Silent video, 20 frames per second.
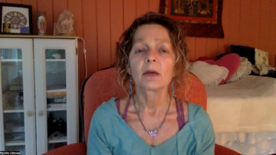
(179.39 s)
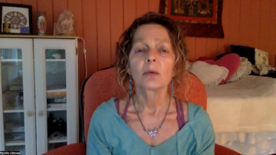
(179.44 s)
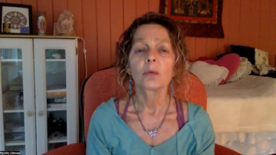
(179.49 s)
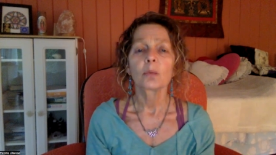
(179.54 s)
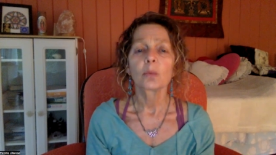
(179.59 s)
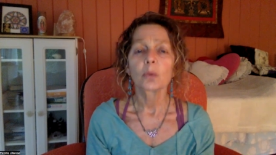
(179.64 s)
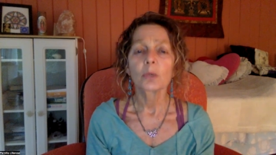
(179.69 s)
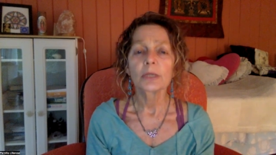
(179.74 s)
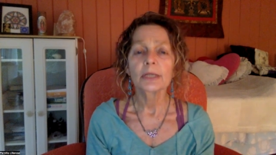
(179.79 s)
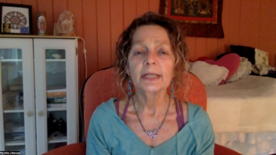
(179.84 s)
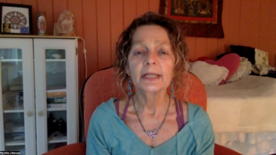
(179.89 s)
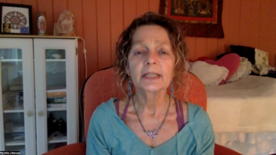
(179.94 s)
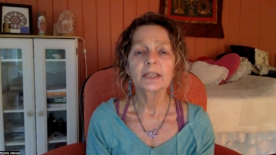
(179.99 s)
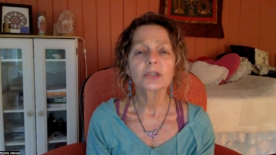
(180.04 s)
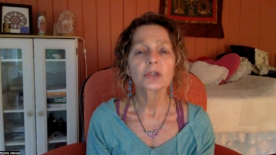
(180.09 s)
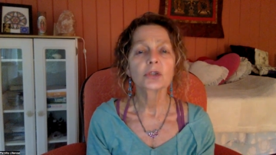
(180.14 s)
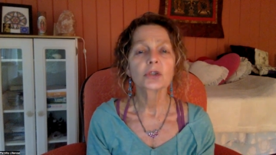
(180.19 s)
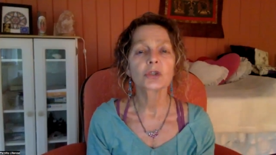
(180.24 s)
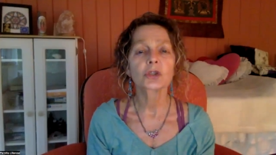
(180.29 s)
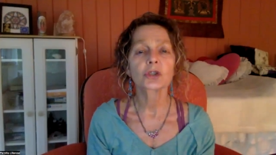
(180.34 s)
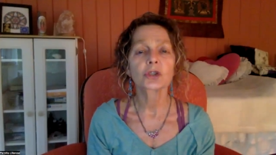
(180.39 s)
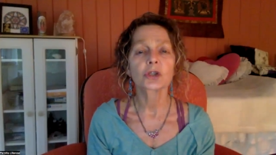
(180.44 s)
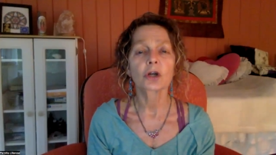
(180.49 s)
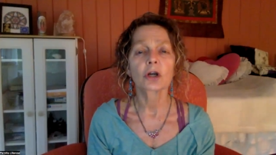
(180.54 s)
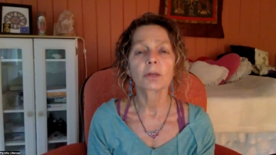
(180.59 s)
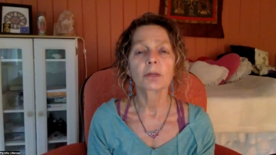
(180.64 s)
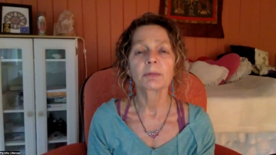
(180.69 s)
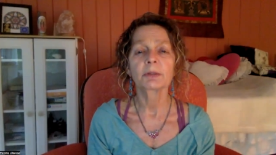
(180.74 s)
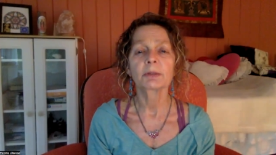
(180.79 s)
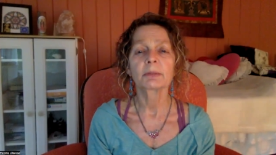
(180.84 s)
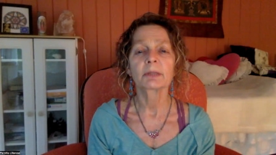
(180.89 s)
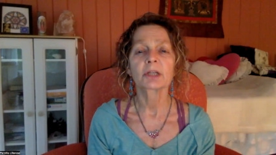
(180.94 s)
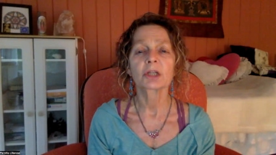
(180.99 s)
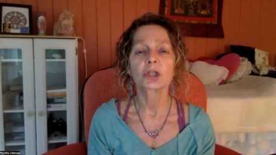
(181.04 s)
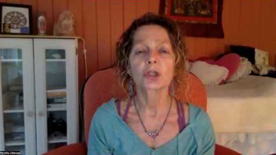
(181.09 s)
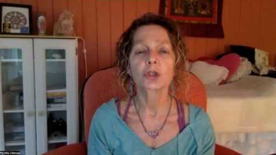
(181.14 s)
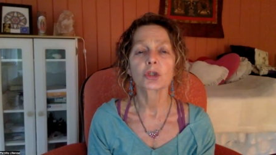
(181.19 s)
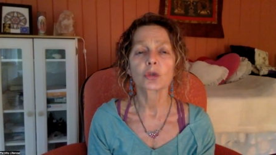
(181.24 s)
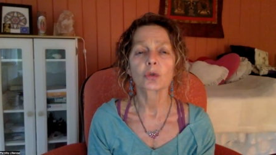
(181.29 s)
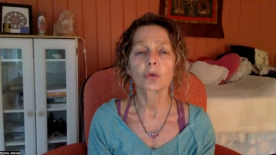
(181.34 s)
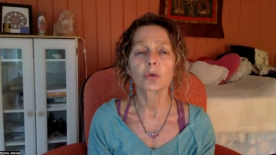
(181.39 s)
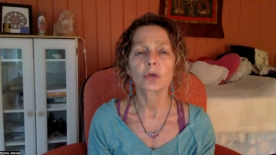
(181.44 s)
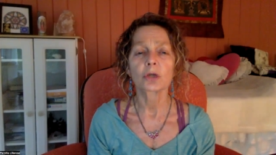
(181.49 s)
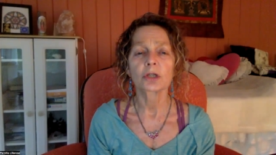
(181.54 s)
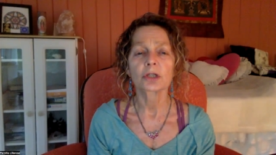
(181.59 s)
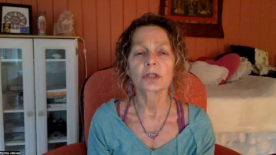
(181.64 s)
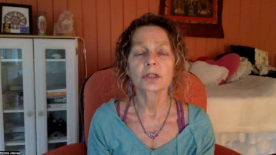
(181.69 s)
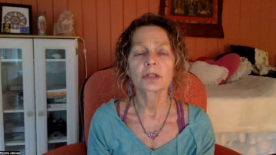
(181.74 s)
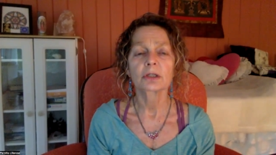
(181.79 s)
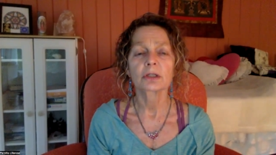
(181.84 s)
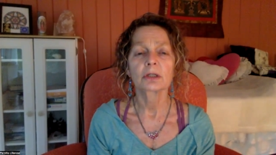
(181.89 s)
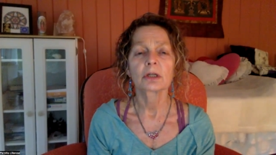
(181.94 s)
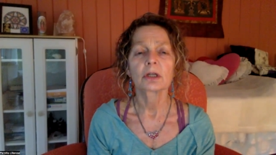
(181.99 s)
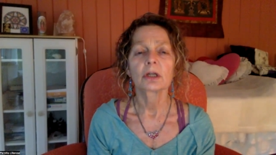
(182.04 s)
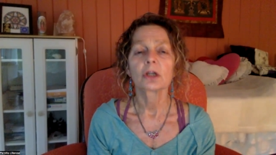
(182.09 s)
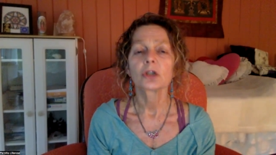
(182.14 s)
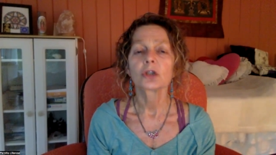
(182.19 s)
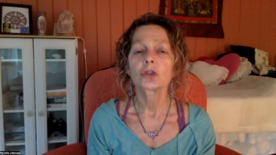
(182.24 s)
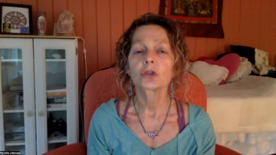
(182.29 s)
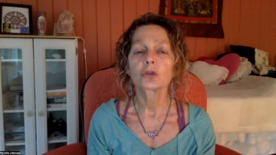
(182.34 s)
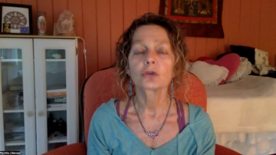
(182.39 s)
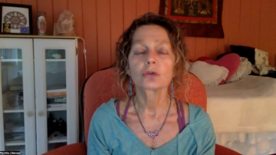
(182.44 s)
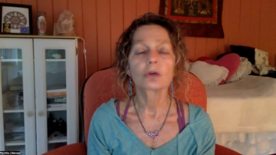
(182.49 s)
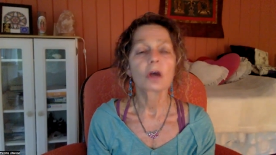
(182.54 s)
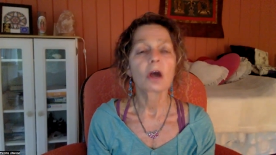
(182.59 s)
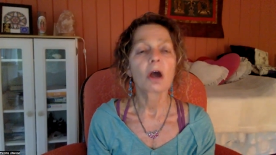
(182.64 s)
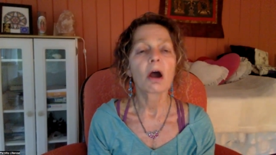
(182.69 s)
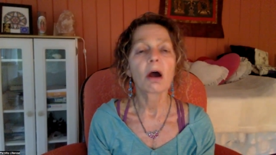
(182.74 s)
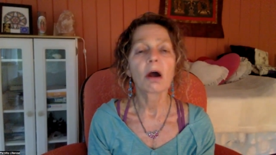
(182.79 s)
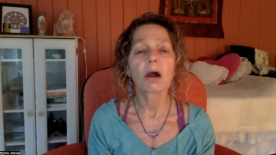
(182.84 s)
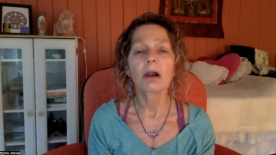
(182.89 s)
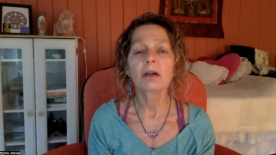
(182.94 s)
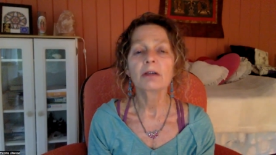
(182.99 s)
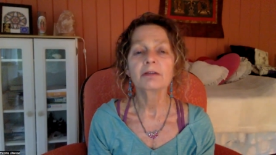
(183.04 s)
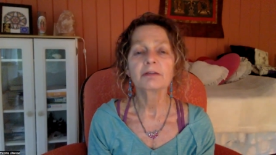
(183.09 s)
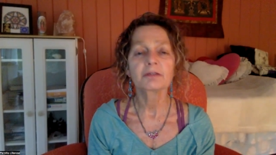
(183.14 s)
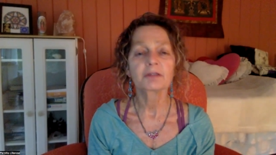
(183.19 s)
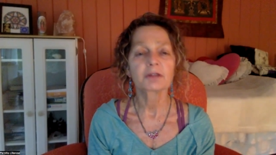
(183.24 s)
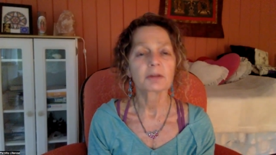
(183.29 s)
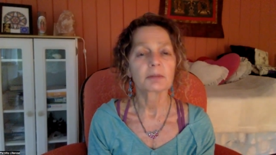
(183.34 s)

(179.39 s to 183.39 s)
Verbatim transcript: willing to sharpen my sword, to carve